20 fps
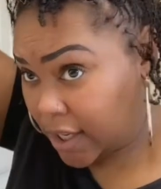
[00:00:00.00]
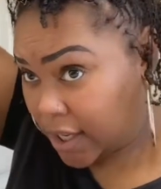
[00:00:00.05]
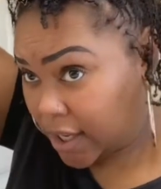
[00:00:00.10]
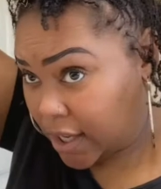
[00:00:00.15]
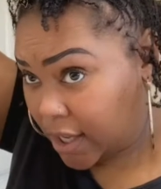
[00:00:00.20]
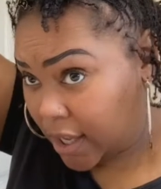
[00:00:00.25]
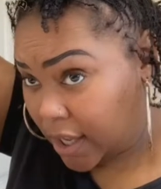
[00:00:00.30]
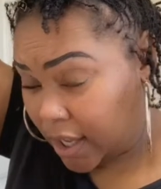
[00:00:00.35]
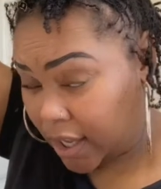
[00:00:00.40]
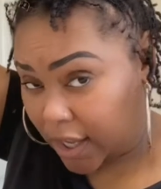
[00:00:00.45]

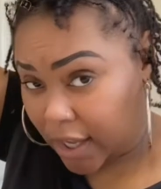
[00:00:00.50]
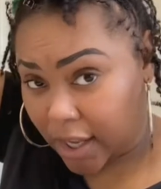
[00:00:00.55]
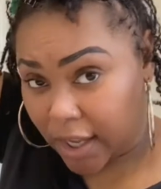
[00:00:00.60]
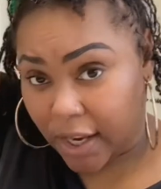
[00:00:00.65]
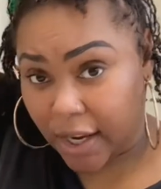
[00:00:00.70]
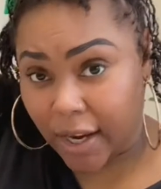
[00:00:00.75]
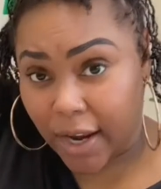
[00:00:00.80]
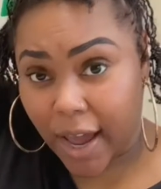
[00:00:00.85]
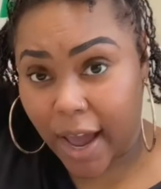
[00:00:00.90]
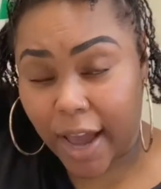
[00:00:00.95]

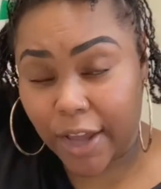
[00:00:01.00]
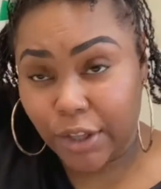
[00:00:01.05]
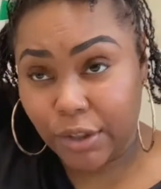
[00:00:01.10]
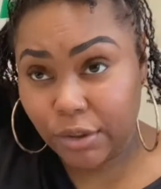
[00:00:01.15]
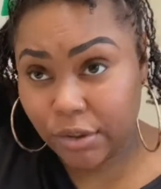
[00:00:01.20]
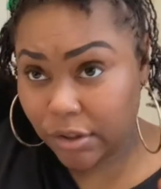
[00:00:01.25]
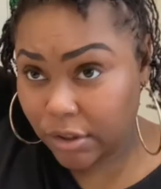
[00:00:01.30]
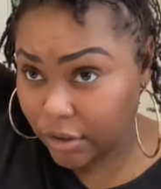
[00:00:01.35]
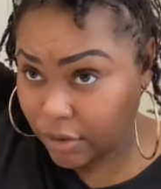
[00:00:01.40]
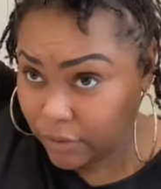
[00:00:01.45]
And I used
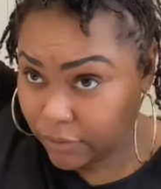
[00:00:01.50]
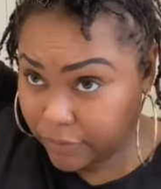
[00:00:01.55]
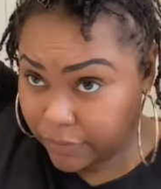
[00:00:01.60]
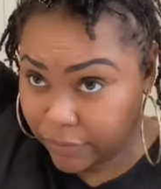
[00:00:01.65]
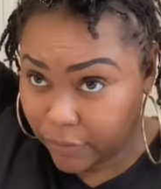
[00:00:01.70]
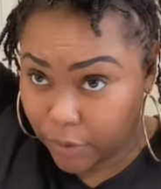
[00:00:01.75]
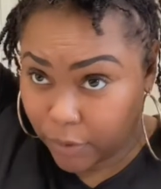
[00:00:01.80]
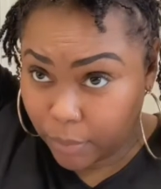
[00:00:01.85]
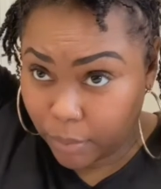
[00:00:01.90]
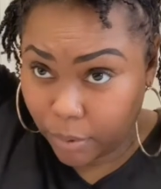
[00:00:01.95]
to do
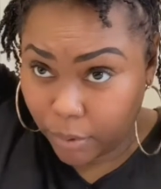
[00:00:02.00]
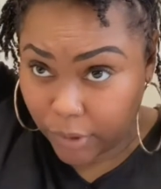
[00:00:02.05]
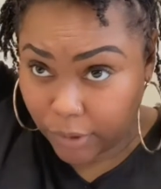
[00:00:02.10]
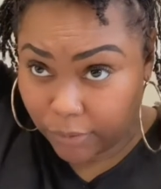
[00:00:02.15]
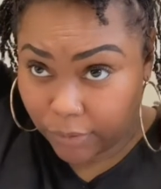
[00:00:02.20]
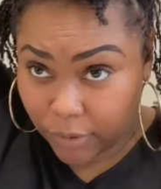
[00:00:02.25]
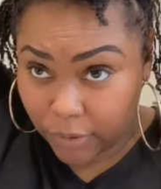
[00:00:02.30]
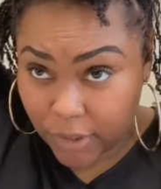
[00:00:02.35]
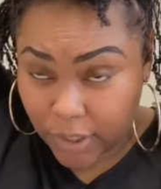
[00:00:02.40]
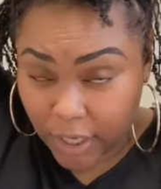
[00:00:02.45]
4-point
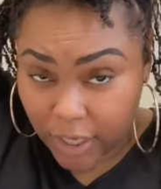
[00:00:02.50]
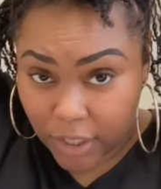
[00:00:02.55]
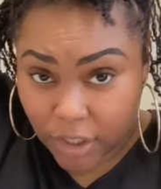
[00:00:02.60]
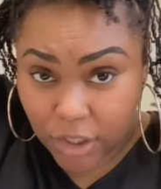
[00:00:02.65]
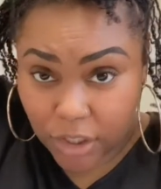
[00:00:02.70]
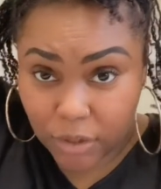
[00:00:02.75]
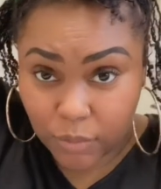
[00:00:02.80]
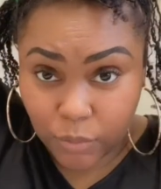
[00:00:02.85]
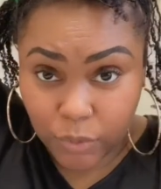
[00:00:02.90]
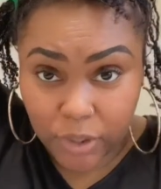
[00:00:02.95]

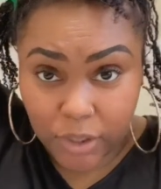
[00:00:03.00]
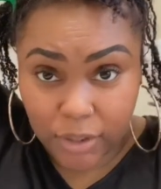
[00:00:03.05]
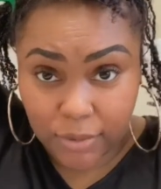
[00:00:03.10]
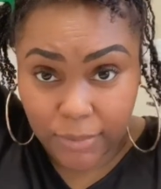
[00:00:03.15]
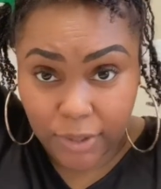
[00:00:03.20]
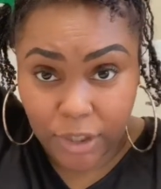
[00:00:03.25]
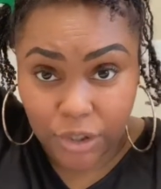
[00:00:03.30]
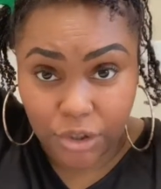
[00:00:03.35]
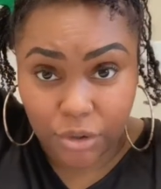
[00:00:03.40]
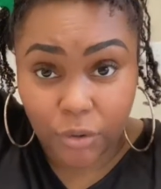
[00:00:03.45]
rotation, which
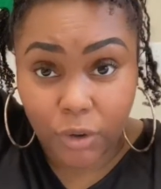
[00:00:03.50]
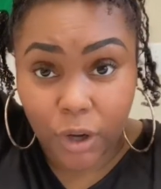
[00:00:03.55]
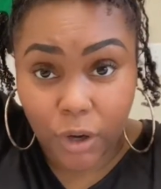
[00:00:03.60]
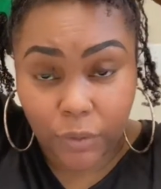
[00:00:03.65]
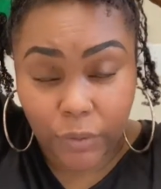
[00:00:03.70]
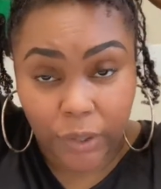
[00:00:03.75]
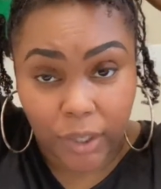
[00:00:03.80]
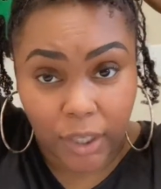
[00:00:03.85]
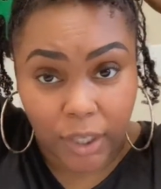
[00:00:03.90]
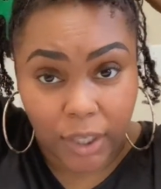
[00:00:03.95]
means you go
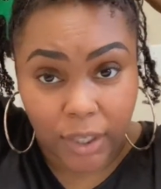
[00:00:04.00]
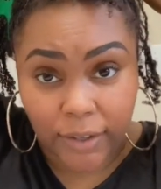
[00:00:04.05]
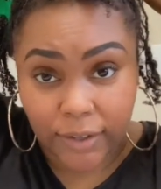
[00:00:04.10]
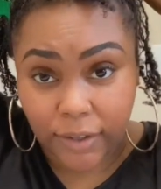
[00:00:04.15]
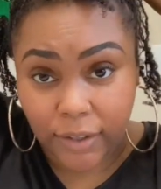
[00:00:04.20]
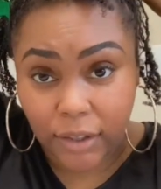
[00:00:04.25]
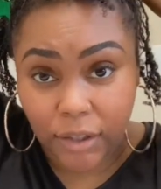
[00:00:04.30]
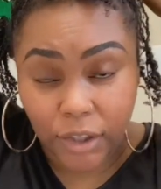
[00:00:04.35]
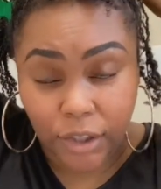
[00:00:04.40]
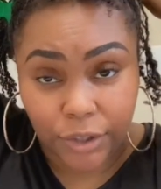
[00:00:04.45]

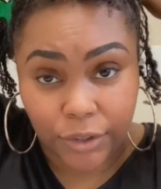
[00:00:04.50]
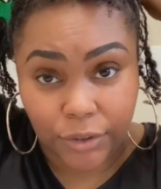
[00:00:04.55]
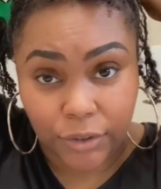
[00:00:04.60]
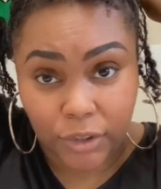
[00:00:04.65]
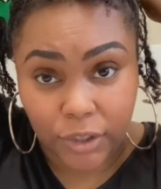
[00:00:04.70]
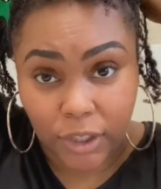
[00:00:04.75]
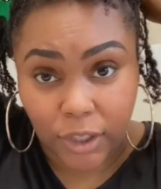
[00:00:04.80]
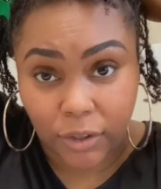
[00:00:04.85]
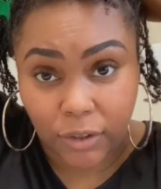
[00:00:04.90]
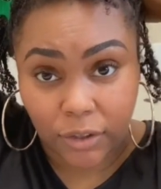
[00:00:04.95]
in
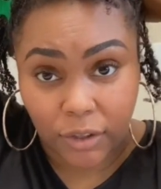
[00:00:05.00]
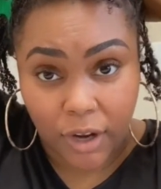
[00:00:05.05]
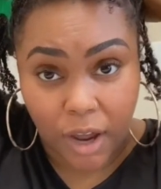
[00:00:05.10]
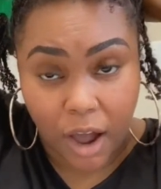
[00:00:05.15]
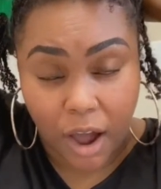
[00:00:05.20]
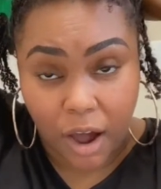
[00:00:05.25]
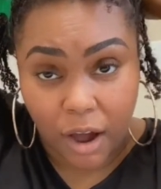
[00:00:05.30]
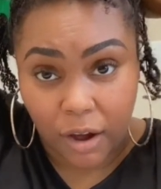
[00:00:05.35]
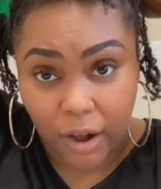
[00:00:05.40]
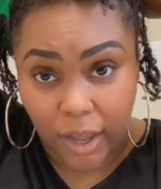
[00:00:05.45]
literally on
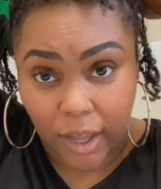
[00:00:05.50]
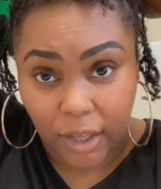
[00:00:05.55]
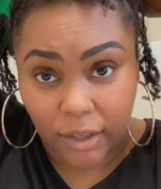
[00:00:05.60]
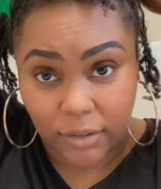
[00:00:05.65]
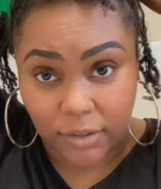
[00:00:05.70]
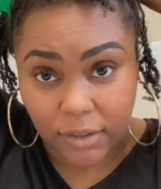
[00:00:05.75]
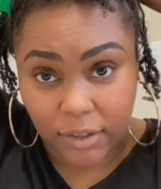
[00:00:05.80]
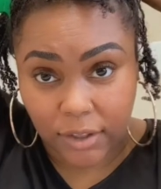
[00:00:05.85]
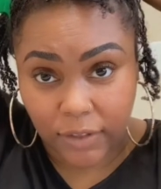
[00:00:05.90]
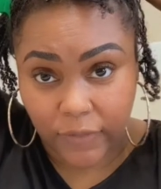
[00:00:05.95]
all
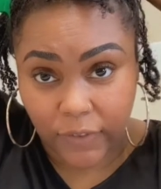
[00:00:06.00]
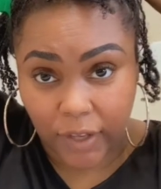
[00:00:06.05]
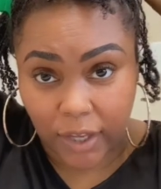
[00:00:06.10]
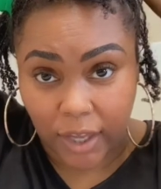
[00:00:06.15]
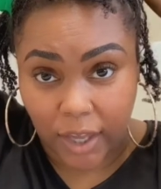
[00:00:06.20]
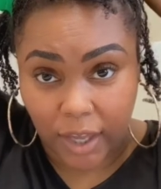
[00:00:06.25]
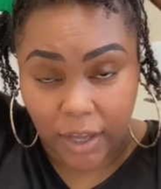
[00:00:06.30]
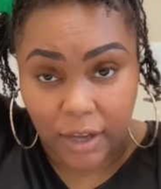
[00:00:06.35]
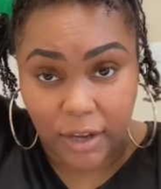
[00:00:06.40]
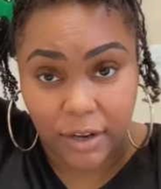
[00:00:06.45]
angles of your
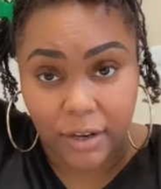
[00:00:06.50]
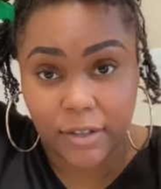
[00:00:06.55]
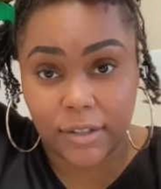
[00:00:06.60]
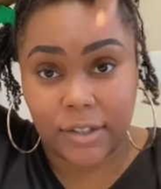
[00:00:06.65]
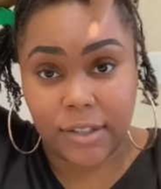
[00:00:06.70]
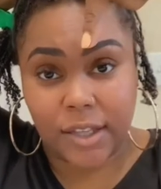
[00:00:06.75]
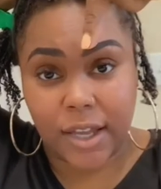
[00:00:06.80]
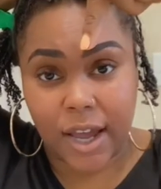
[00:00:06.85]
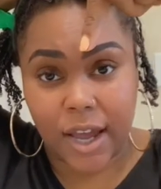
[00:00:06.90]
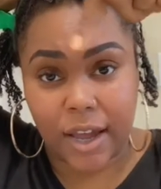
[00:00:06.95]
hair,
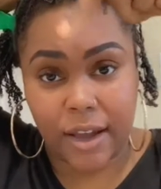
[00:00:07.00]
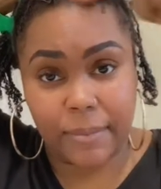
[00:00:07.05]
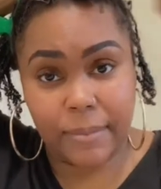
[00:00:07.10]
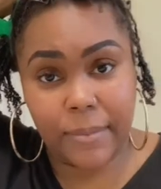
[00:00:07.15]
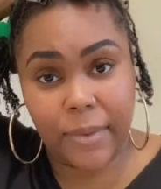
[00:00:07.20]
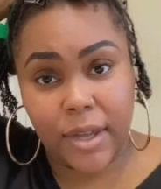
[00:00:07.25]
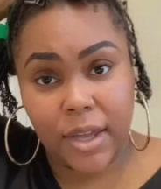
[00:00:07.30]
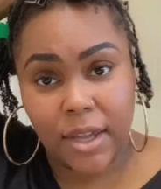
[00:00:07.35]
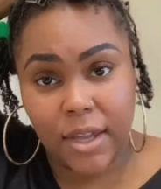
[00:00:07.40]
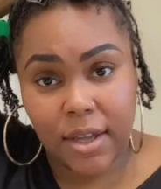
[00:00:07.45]
top,
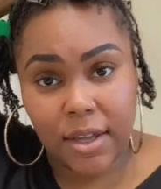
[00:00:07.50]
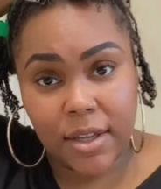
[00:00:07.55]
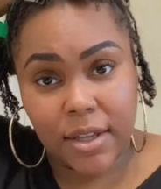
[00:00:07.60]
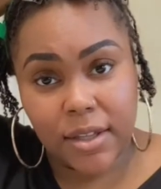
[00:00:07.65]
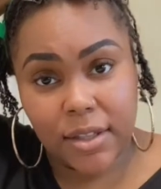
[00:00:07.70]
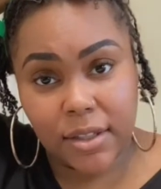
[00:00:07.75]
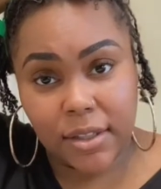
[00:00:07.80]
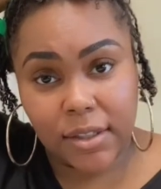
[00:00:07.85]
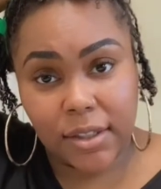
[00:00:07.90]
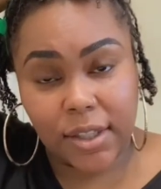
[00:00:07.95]

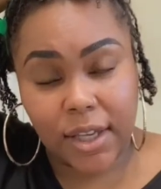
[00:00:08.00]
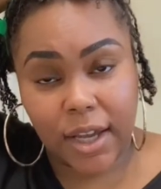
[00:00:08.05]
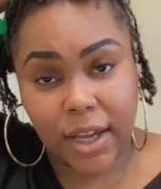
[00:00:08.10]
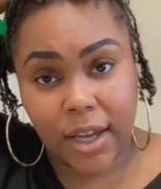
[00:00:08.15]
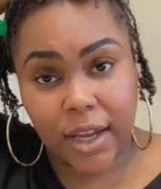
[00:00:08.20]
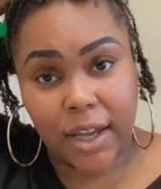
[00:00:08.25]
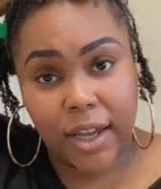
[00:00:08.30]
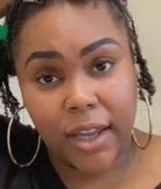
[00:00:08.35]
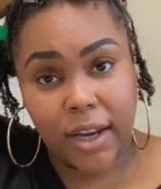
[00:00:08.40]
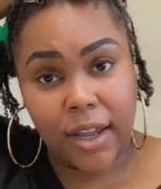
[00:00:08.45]

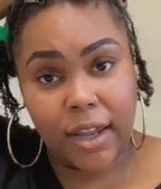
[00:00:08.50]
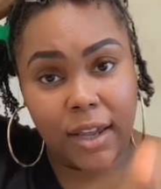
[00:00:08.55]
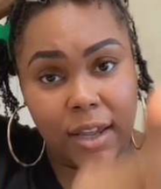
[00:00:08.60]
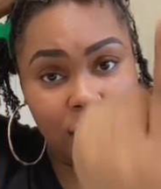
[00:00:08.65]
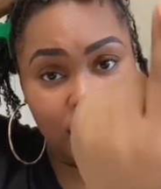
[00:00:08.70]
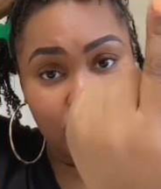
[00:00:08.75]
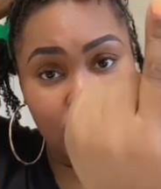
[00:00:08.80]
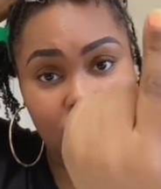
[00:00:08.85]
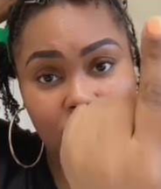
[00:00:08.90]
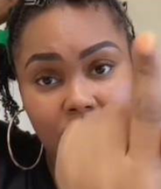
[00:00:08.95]
side,
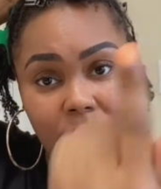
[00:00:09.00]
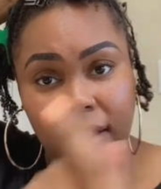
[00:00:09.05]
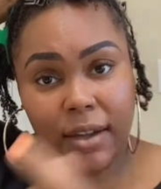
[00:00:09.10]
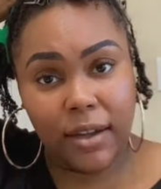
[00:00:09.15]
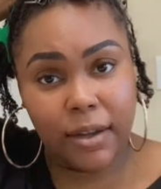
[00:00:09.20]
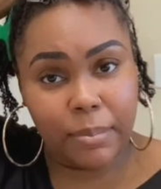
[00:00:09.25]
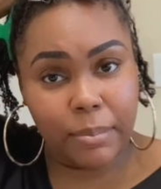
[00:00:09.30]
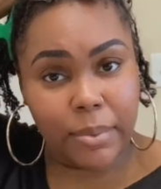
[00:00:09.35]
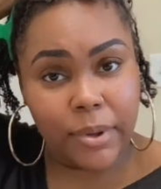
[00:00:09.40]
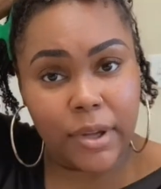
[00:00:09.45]

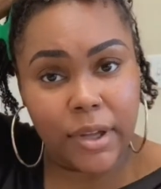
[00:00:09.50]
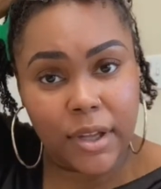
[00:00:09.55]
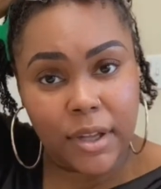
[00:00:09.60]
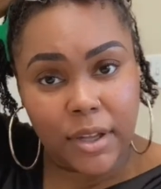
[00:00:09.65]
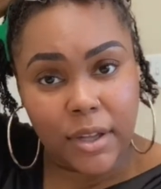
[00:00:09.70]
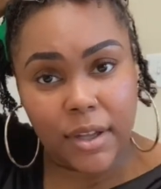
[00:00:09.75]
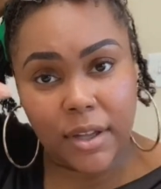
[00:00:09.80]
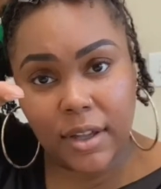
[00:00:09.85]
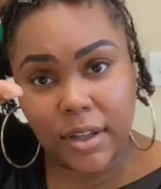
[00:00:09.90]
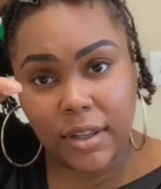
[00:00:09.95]
up,
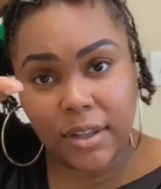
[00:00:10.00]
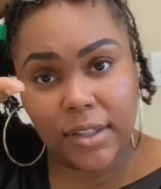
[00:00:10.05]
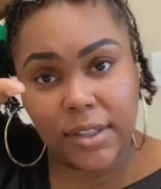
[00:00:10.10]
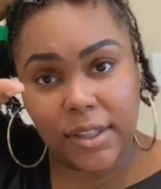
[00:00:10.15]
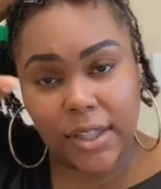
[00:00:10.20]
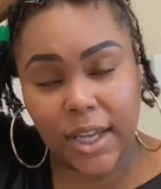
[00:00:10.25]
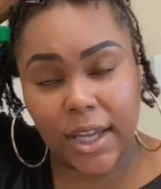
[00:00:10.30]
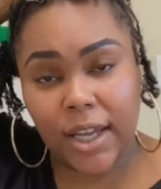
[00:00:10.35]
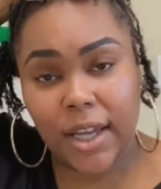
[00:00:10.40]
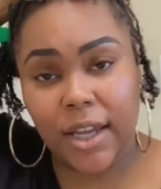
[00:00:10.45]
other
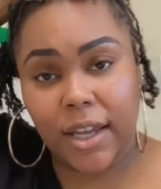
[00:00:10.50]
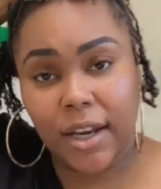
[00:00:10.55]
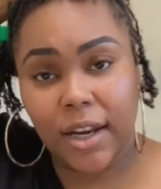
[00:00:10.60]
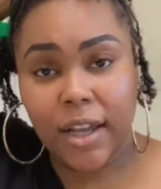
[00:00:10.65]
side.